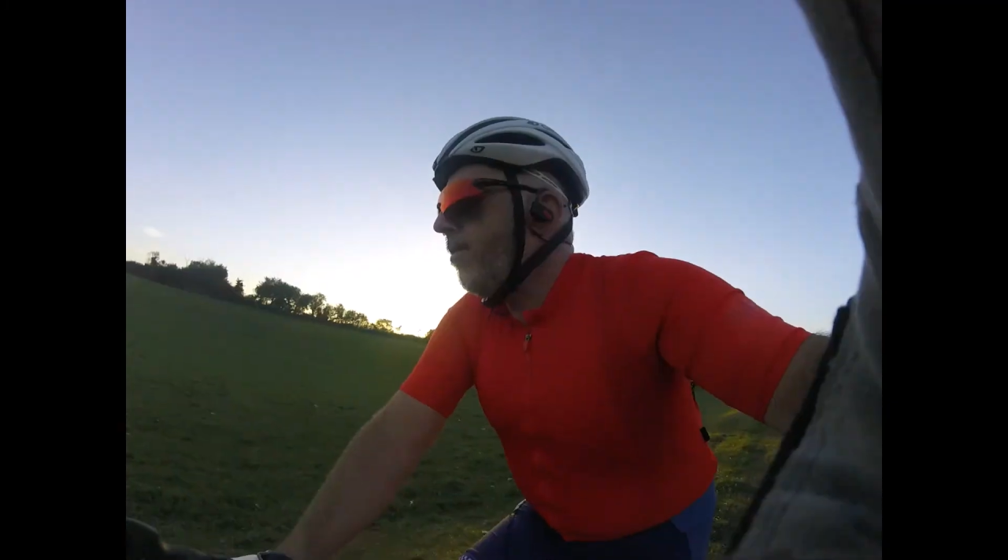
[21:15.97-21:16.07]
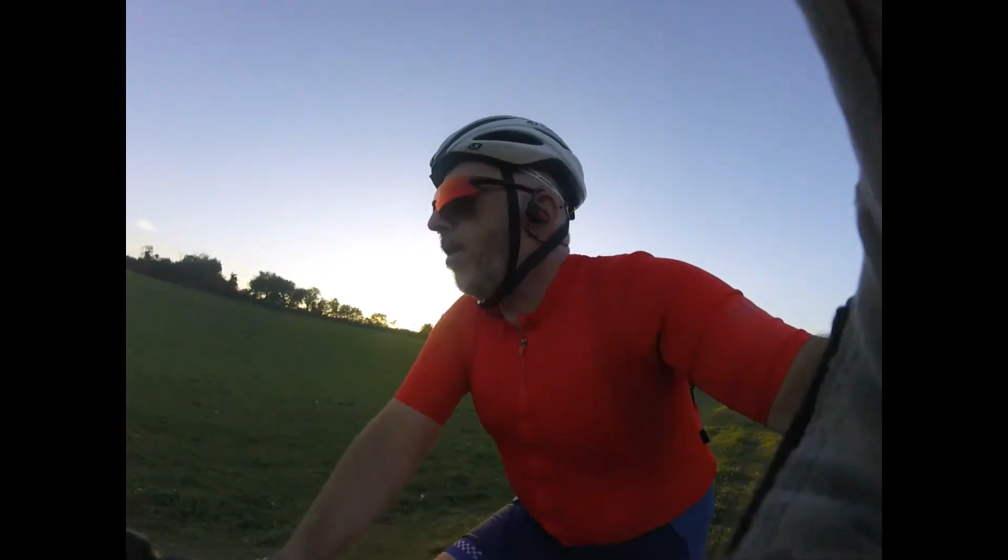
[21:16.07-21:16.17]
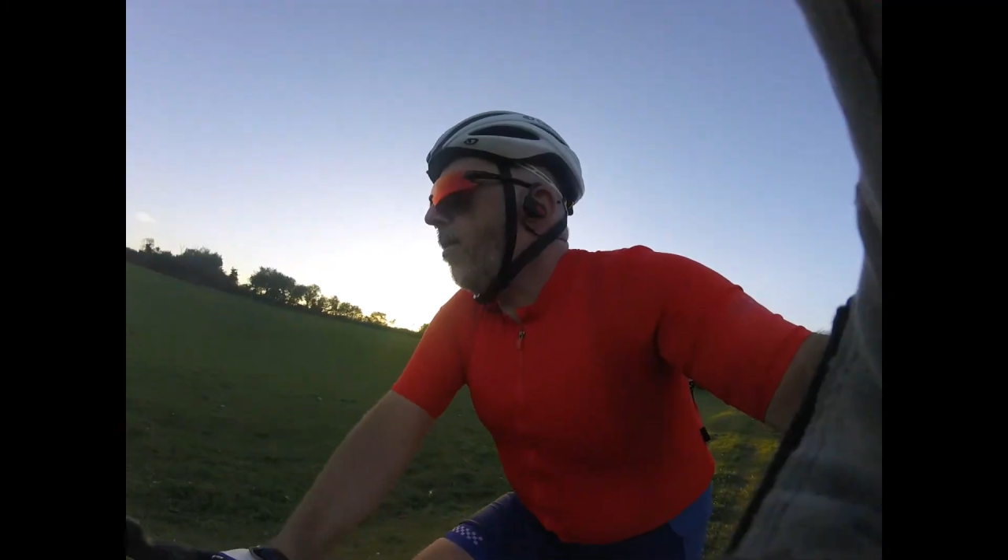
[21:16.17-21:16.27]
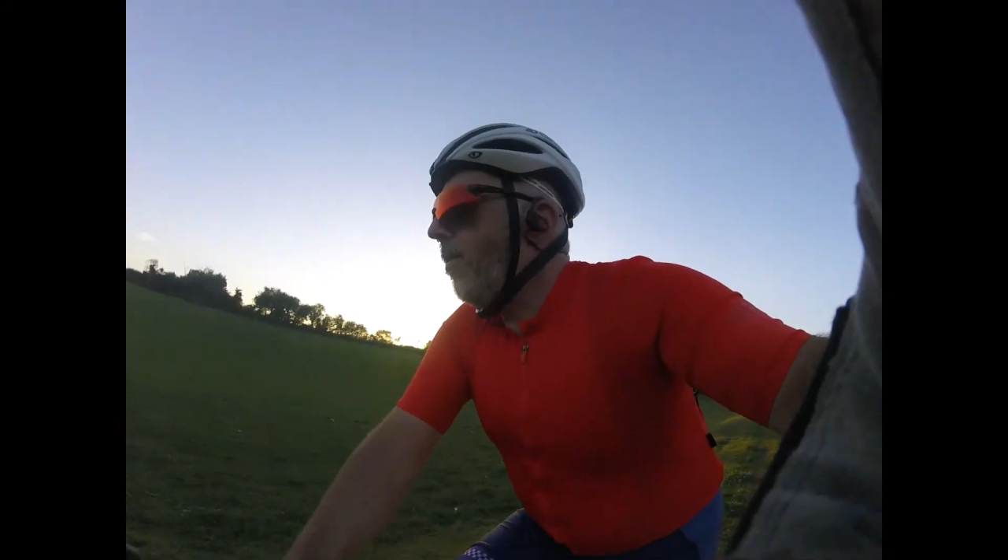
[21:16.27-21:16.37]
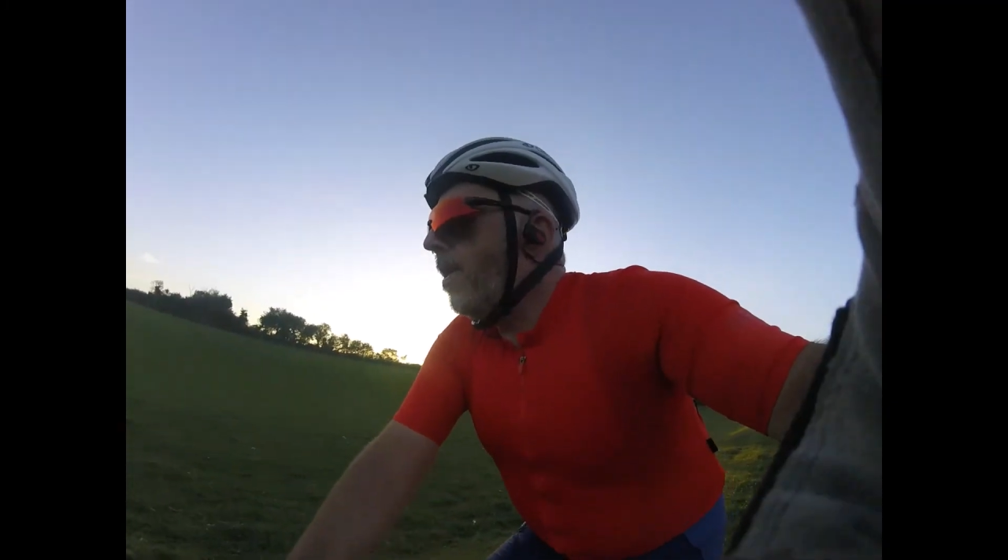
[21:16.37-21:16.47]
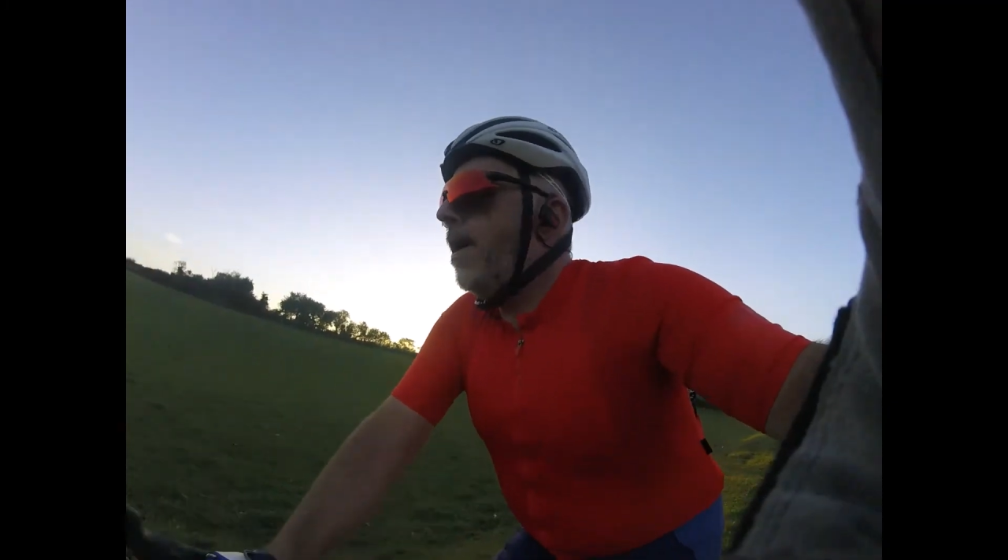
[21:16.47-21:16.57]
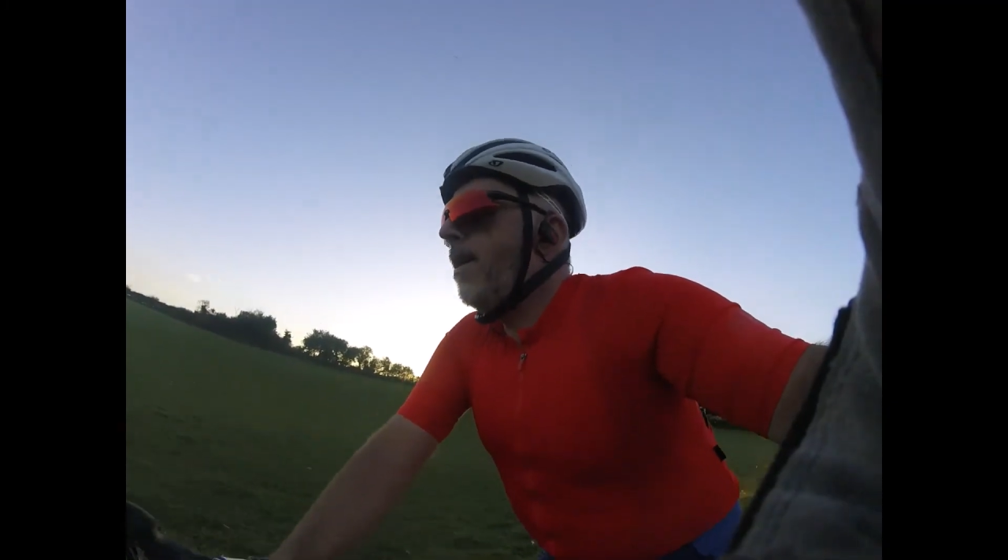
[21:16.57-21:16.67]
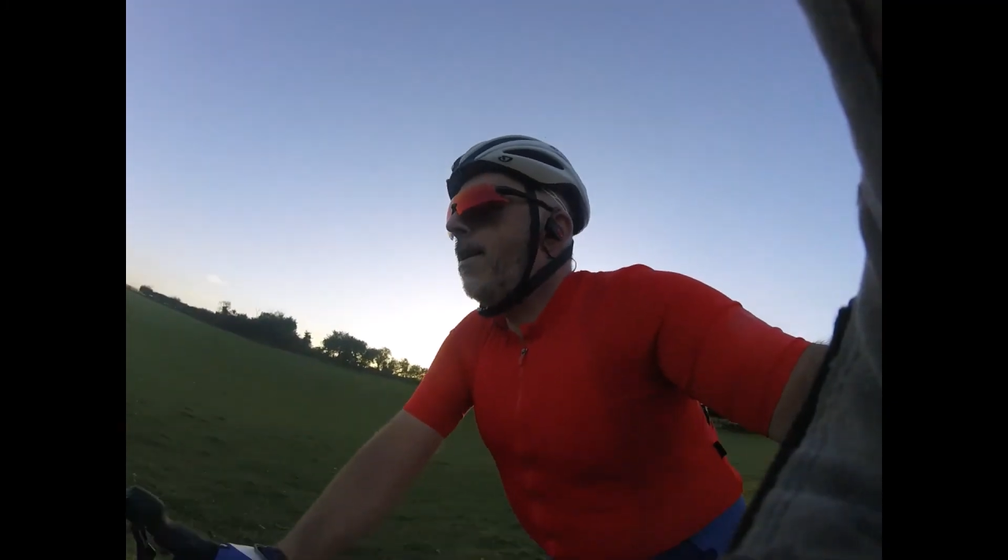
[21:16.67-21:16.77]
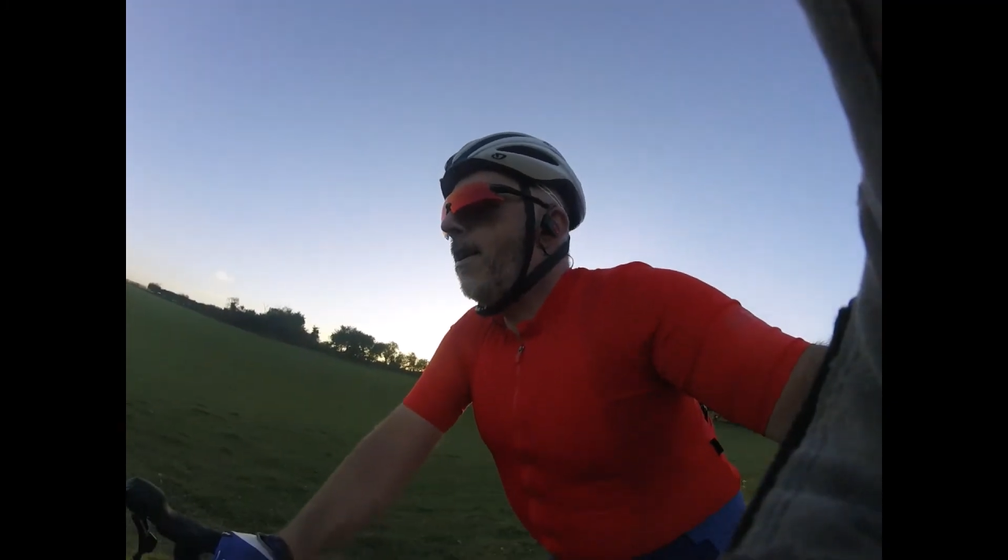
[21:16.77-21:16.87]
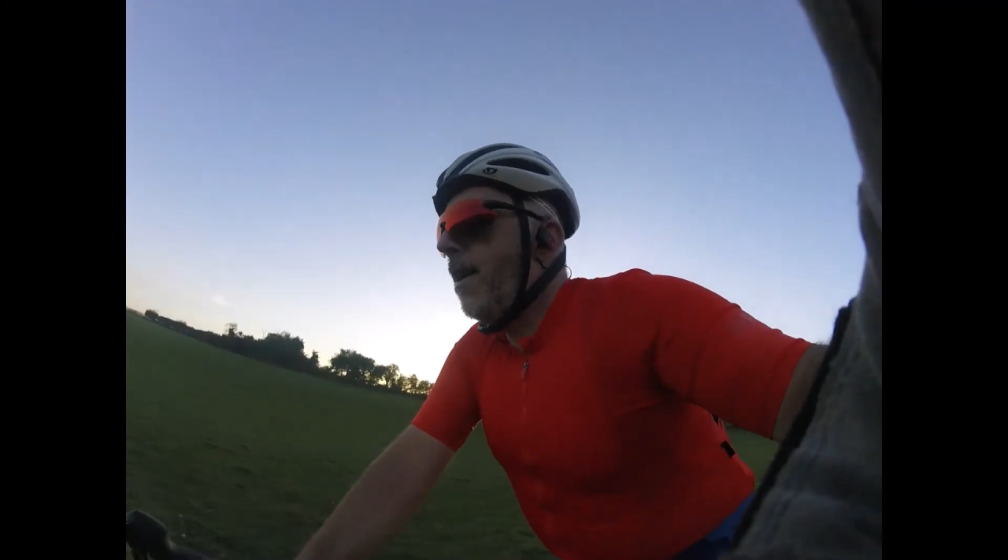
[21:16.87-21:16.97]
So
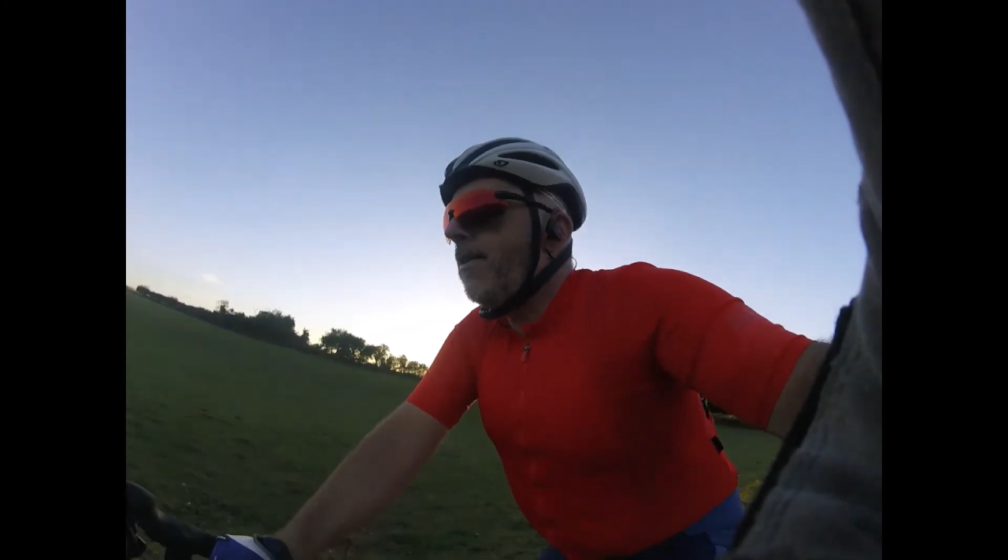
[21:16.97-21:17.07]
yeah,